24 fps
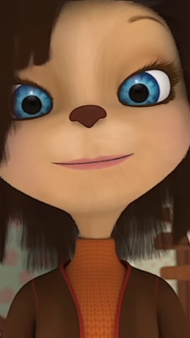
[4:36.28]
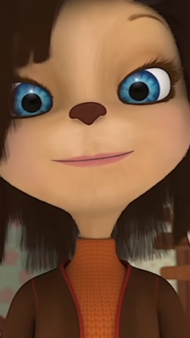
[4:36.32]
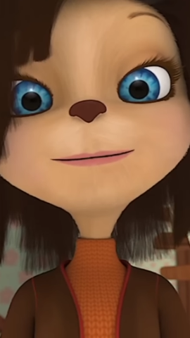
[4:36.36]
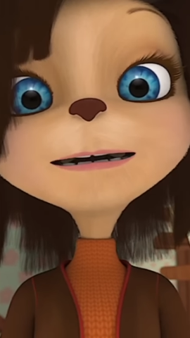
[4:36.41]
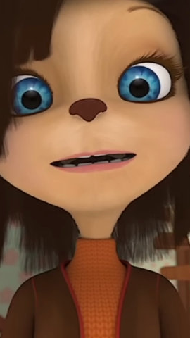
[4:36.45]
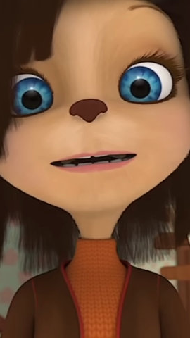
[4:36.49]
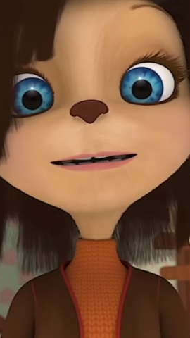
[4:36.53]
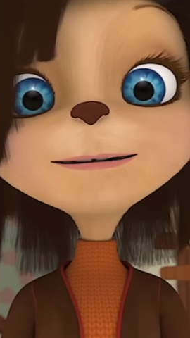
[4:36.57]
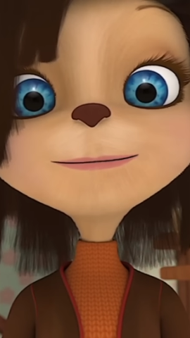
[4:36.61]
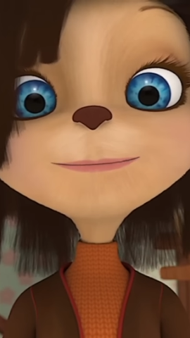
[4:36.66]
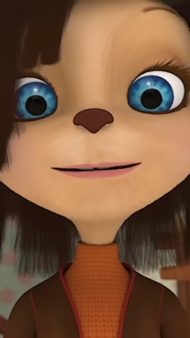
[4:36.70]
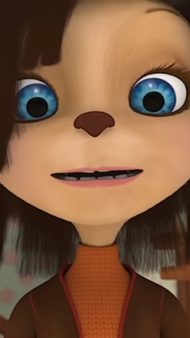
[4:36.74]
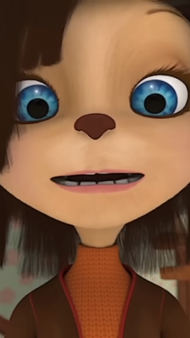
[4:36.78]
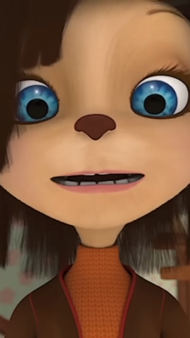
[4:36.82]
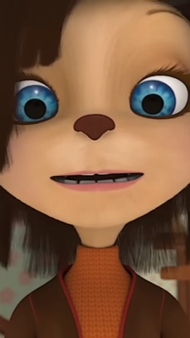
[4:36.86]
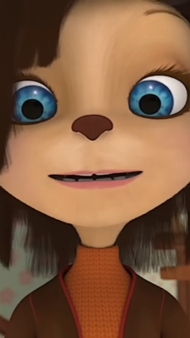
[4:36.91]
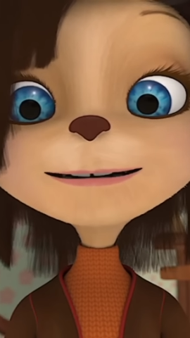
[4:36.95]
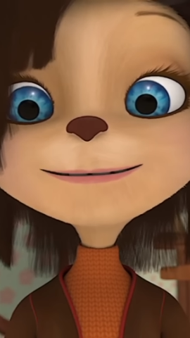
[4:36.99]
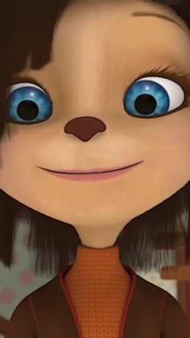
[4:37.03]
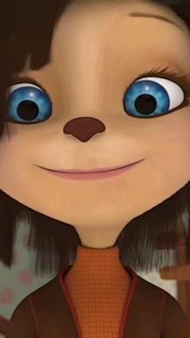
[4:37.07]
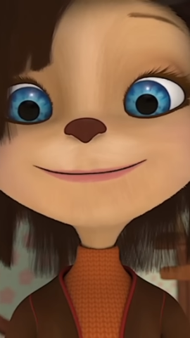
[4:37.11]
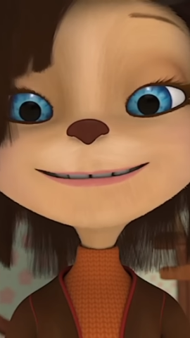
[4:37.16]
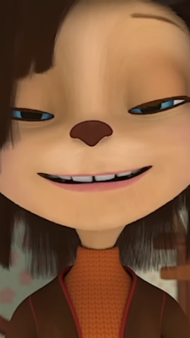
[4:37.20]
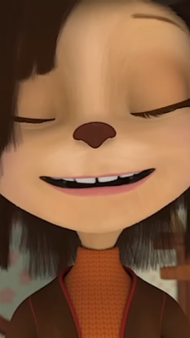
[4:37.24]
Oh, how
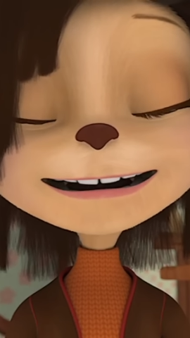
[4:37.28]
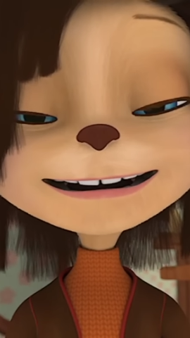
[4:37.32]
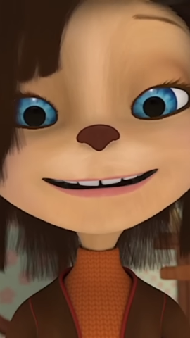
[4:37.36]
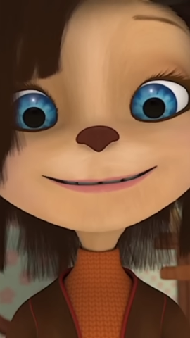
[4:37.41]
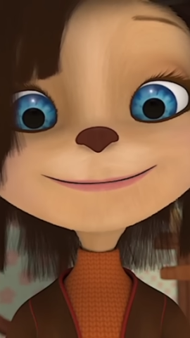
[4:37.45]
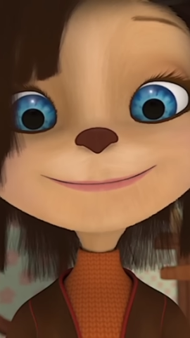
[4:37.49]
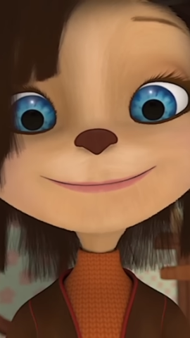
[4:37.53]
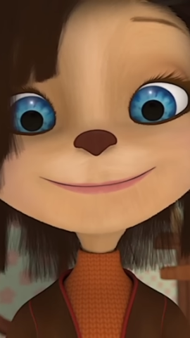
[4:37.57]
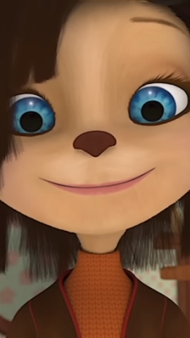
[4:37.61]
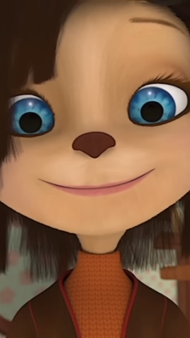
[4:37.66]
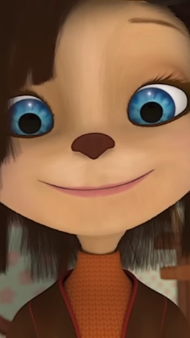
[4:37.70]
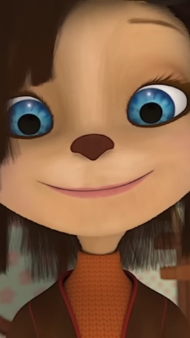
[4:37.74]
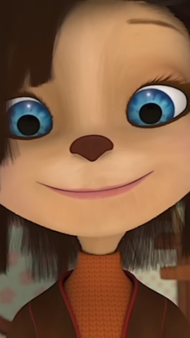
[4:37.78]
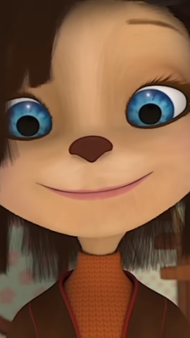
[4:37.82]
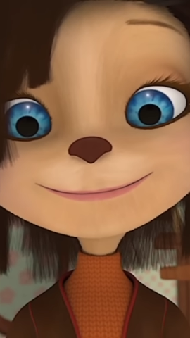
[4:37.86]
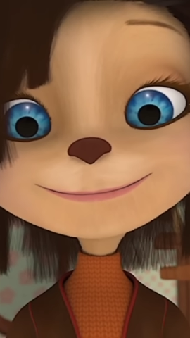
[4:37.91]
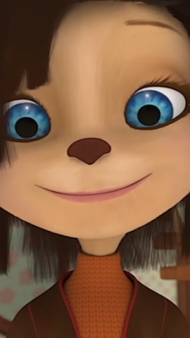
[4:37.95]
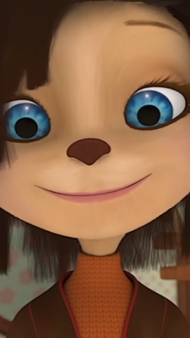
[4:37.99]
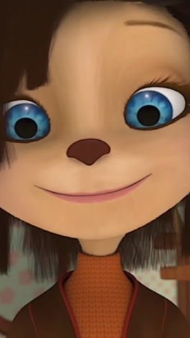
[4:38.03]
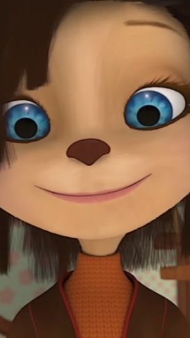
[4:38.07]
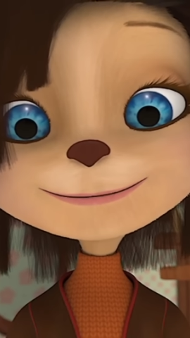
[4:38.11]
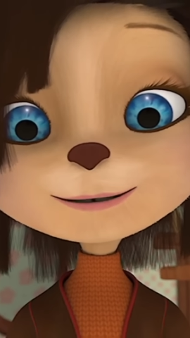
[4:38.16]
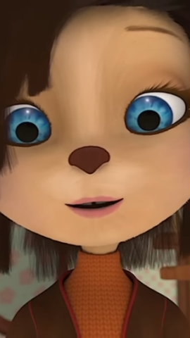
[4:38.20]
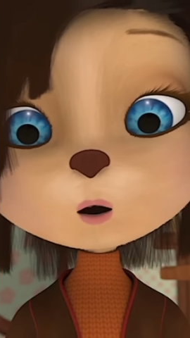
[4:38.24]
cute.
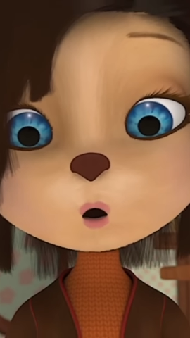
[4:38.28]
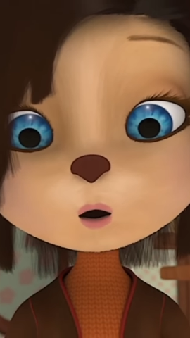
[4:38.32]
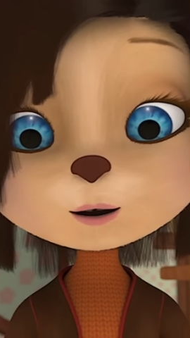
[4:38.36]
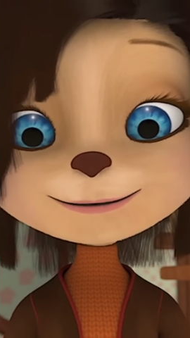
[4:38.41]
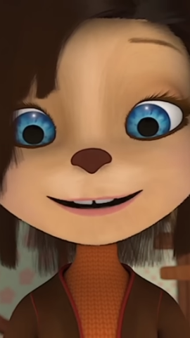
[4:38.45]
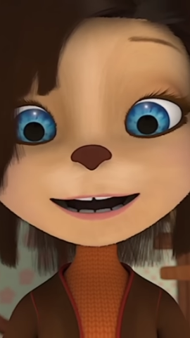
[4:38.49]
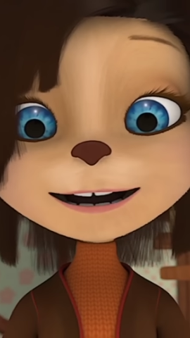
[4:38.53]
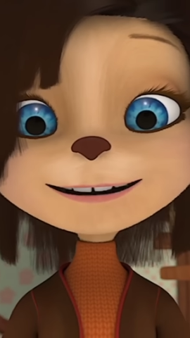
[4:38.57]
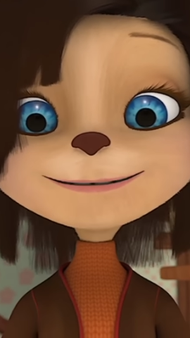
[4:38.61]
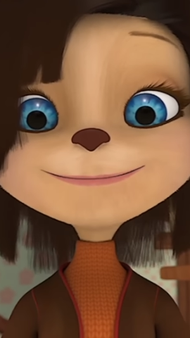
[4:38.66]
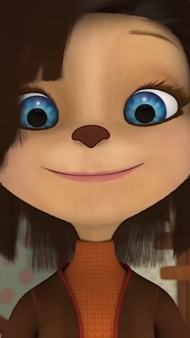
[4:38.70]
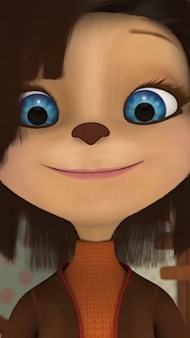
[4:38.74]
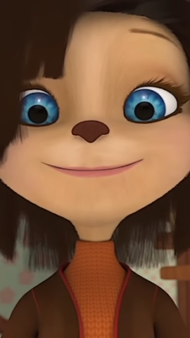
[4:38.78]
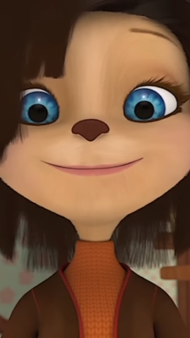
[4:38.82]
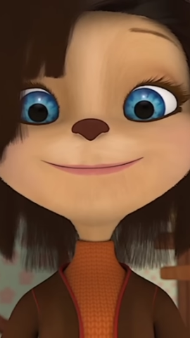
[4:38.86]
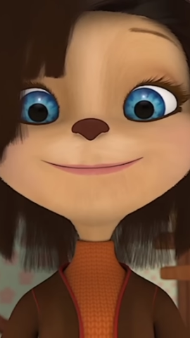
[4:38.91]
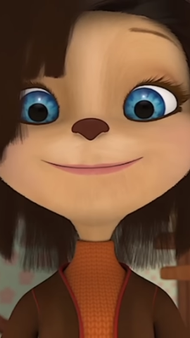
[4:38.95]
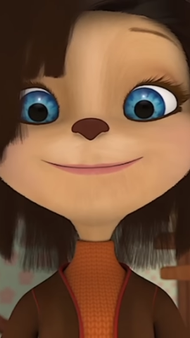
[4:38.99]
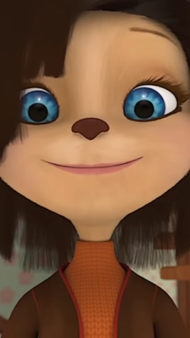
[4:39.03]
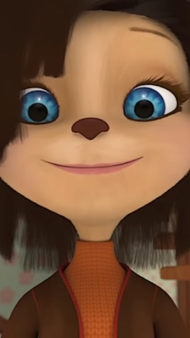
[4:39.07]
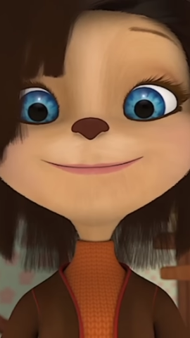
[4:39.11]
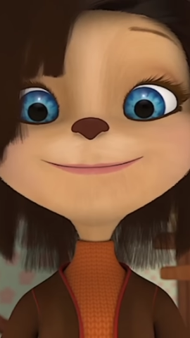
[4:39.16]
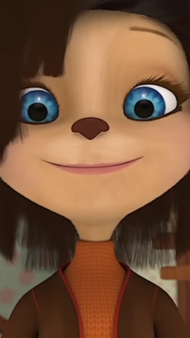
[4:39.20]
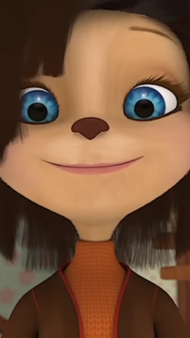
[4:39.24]
Very well.